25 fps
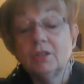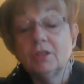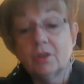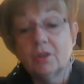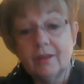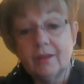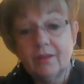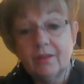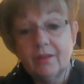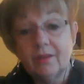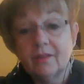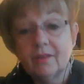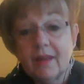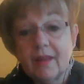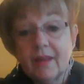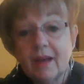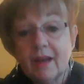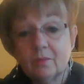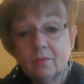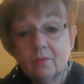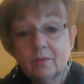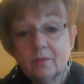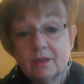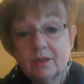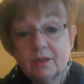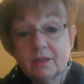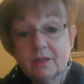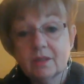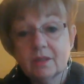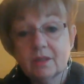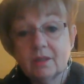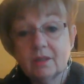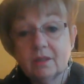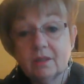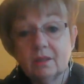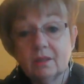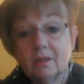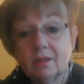So I thought that was
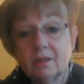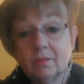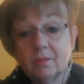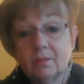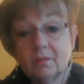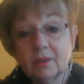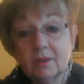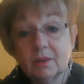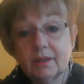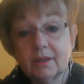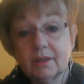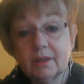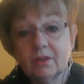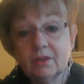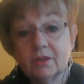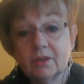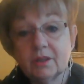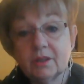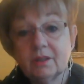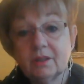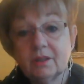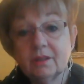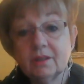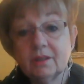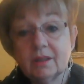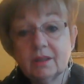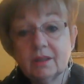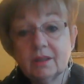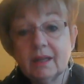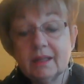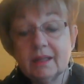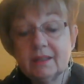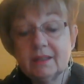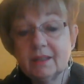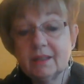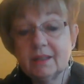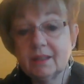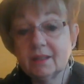a really good
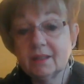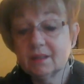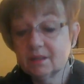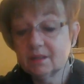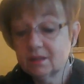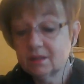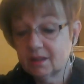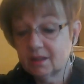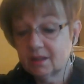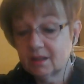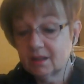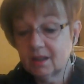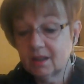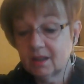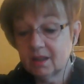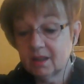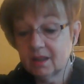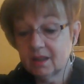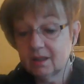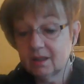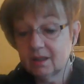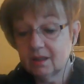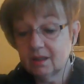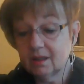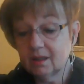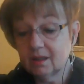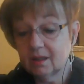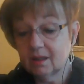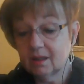idea, and